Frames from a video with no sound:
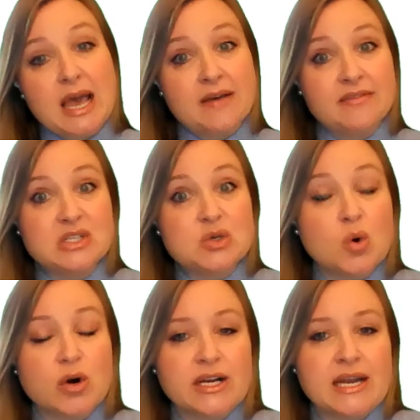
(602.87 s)
we have these
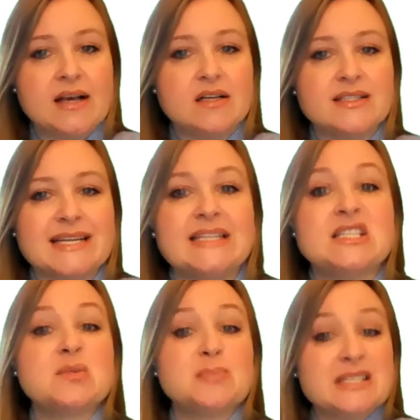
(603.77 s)
organelles and
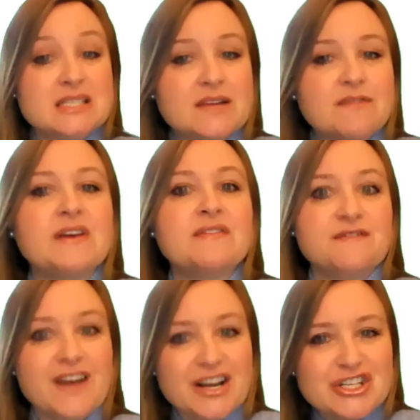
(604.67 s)
specific
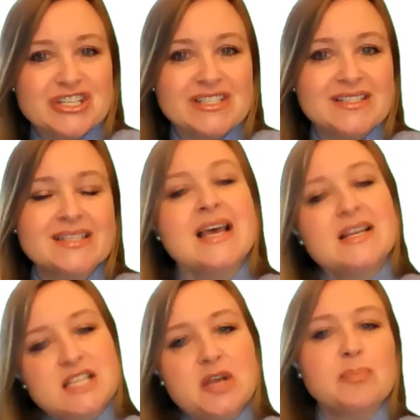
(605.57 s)
functions
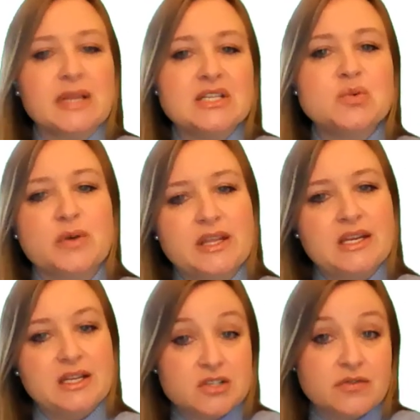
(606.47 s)
take place
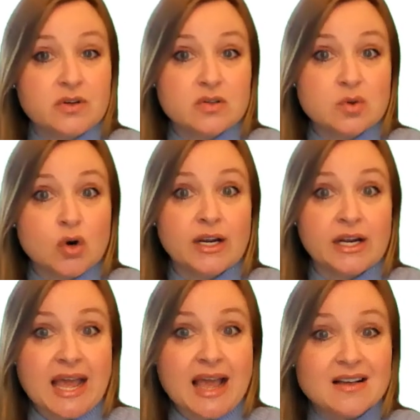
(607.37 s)
within each of those
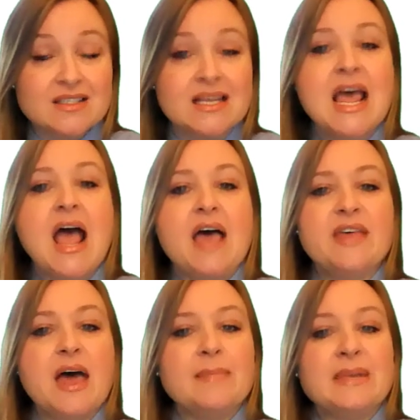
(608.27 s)
organelles.
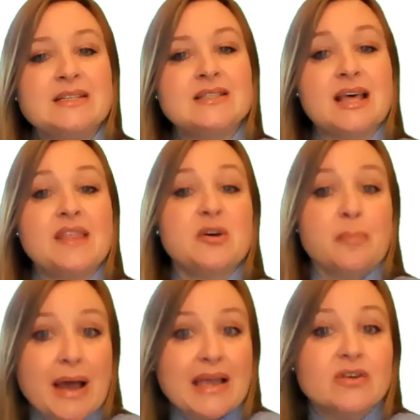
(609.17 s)
And that means that the
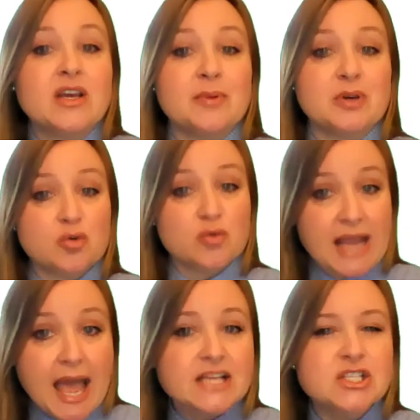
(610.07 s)
biochemical
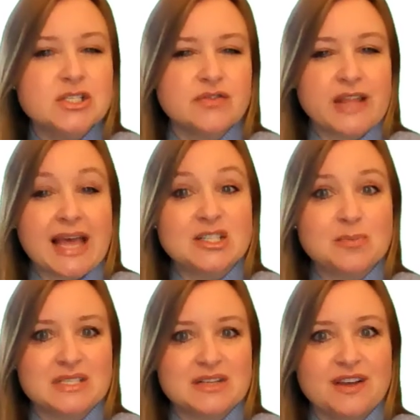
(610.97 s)
reactions for that
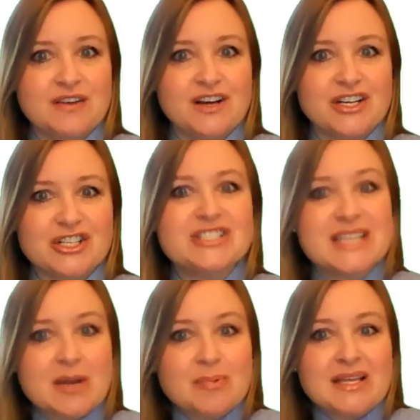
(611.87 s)
specific function
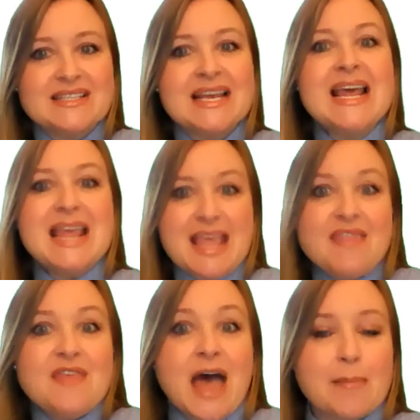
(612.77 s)
take place
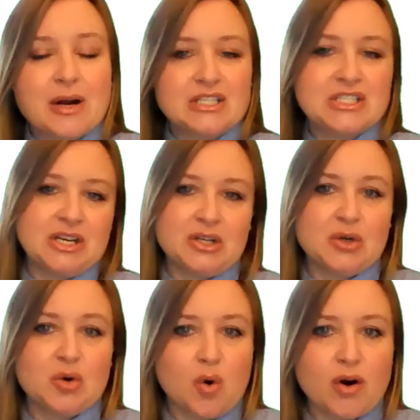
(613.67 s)
in that
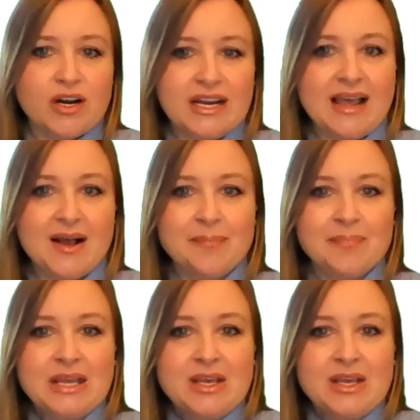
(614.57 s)
particular organelle.